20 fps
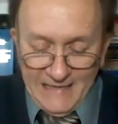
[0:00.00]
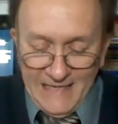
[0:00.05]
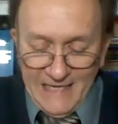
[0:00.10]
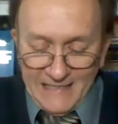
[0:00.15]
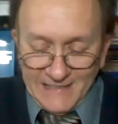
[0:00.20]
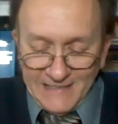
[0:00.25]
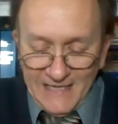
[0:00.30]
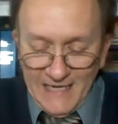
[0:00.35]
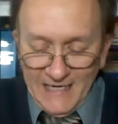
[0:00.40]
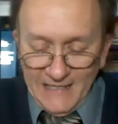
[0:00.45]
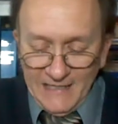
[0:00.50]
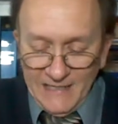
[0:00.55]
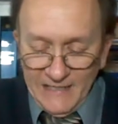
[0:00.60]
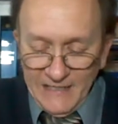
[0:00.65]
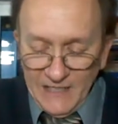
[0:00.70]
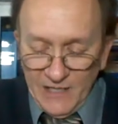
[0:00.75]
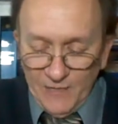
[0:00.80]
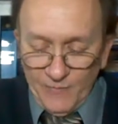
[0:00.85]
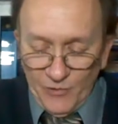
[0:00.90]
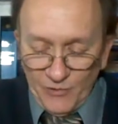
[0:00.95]
They say unto
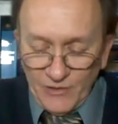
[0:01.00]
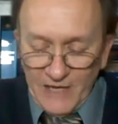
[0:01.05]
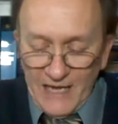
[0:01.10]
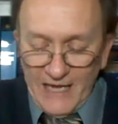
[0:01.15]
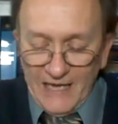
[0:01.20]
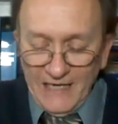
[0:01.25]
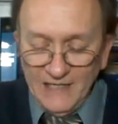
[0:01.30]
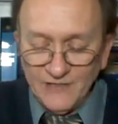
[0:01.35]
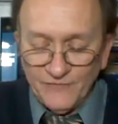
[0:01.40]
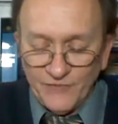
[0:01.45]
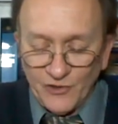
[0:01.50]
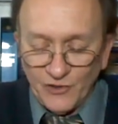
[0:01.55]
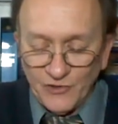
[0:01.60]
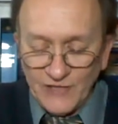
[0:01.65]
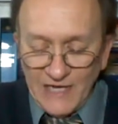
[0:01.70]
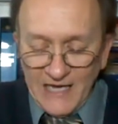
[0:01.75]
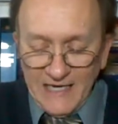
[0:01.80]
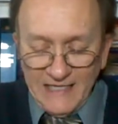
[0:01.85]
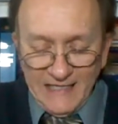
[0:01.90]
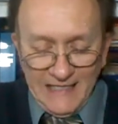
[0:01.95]
him, okay,
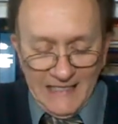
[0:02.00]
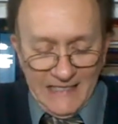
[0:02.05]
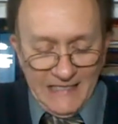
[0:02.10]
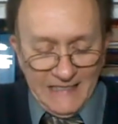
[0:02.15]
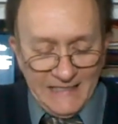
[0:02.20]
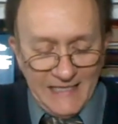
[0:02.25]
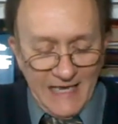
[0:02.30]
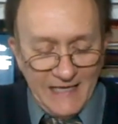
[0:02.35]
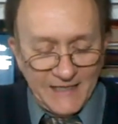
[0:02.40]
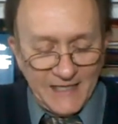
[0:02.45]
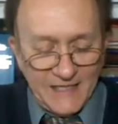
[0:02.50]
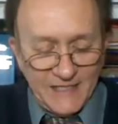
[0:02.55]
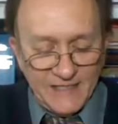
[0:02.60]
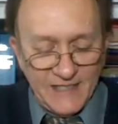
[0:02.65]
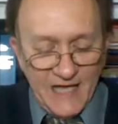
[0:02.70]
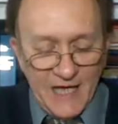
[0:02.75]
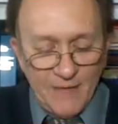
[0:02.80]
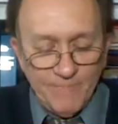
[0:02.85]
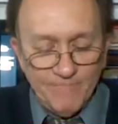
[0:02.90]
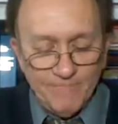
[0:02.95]
verse eight, he saith unto
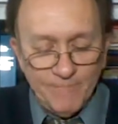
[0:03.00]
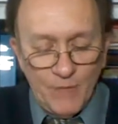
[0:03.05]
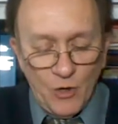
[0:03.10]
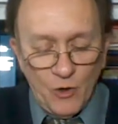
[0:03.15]
them,